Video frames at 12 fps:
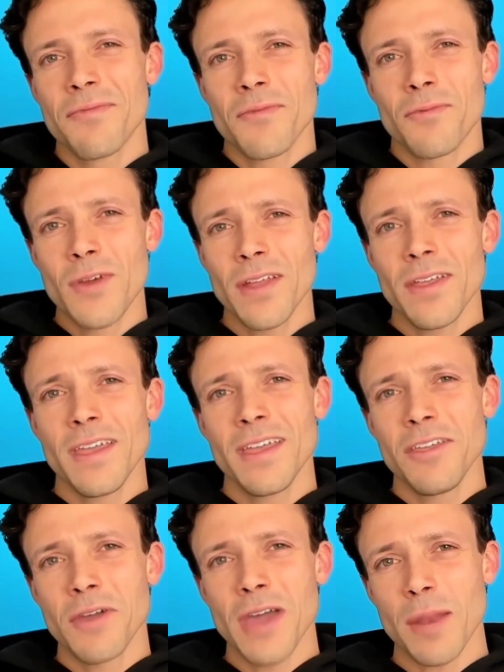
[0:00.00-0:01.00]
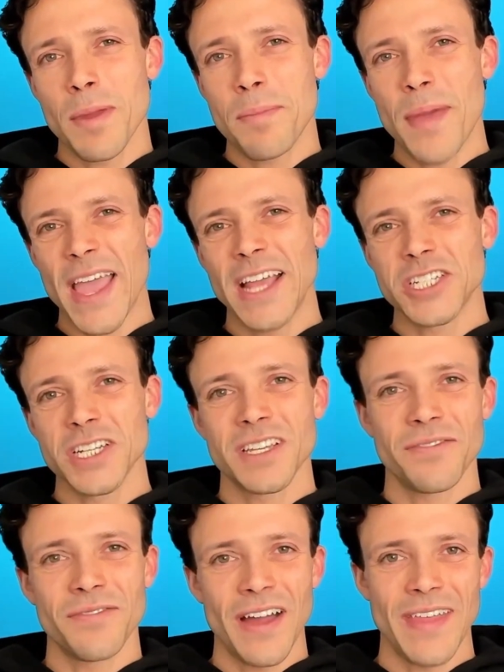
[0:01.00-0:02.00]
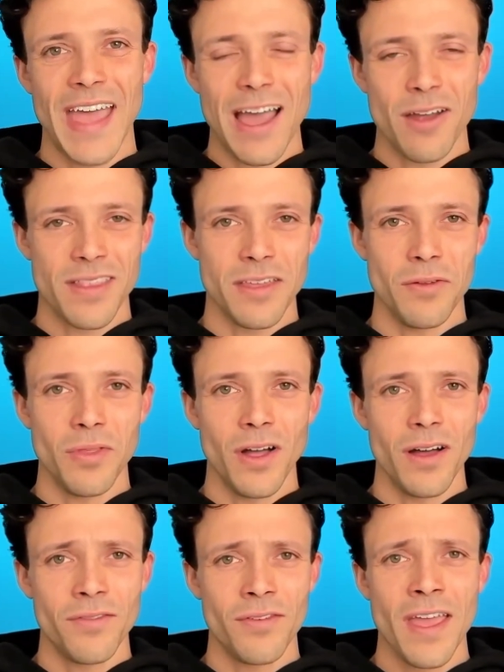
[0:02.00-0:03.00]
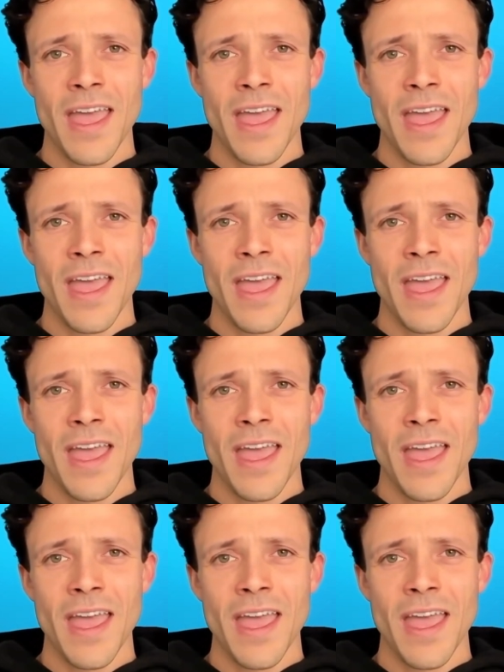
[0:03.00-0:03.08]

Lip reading: really you got to be patient to find the house that you love.